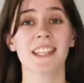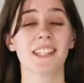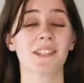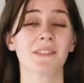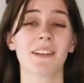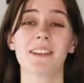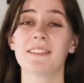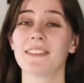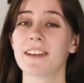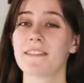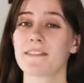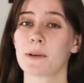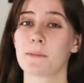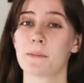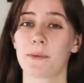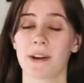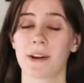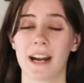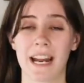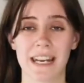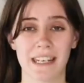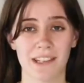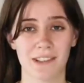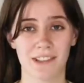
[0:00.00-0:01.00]
So even if you're
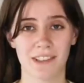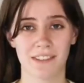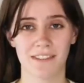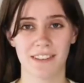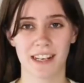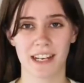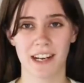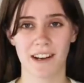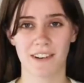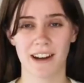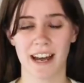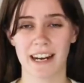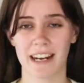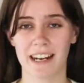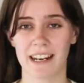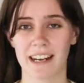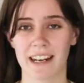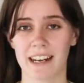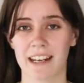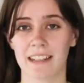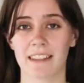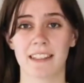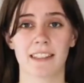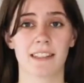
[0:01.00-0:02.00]
brand new to video
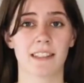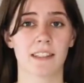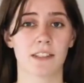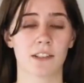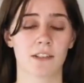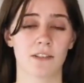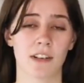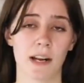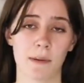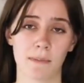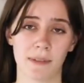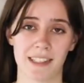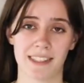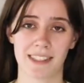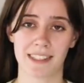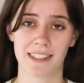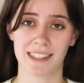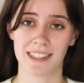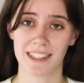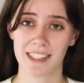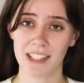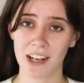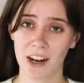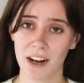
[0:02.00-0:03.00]
editing, this is a great place
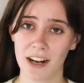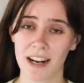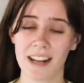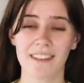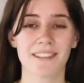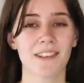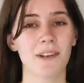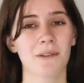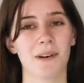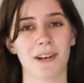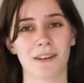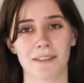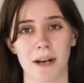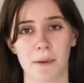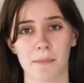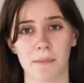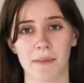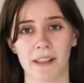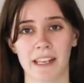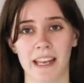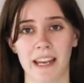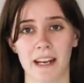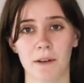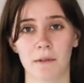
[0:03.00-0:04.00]
to start if you want to
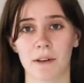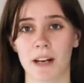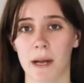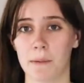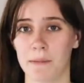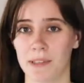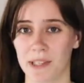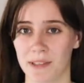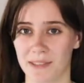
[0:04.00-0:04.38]
replicate what I'm